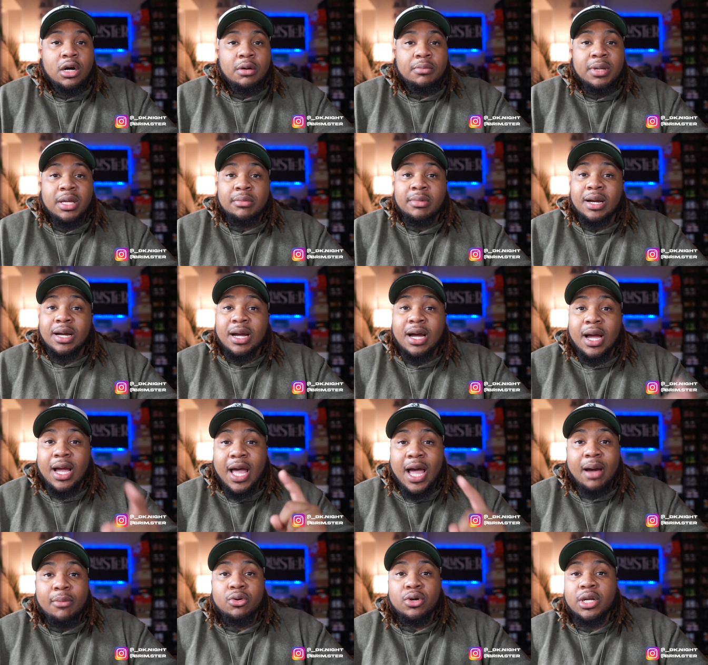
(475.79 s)
Me and my guy
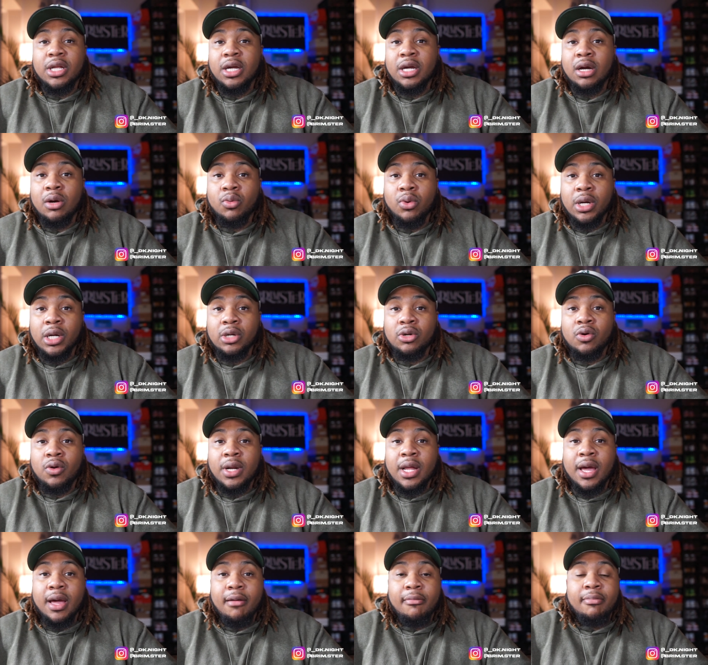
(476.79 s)
Hat Bodega working
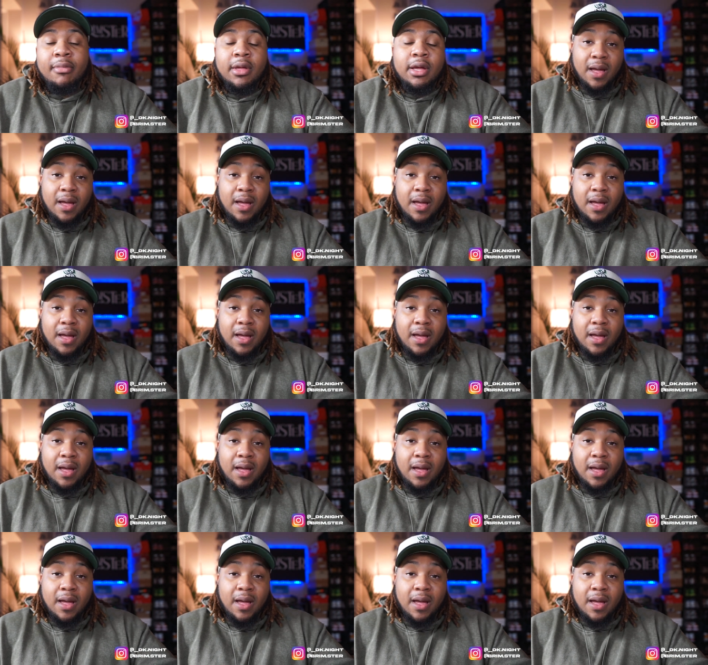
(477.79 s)
on that.